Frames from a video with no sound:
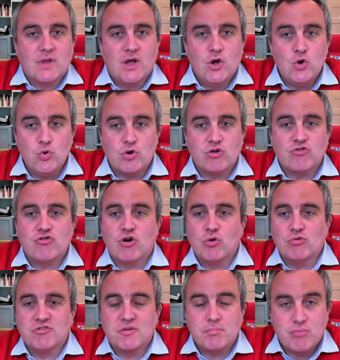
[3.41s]
Who
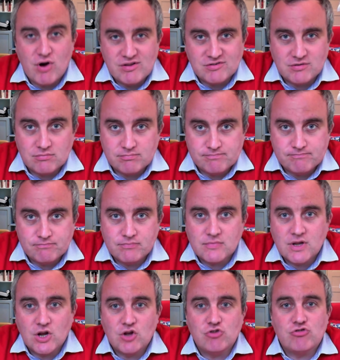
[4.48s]
controls the present
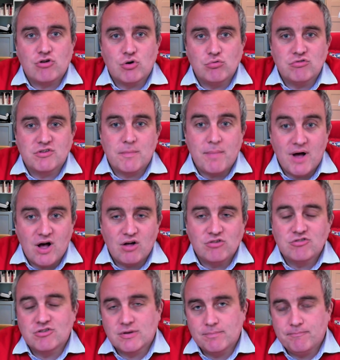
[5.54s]
controls the past.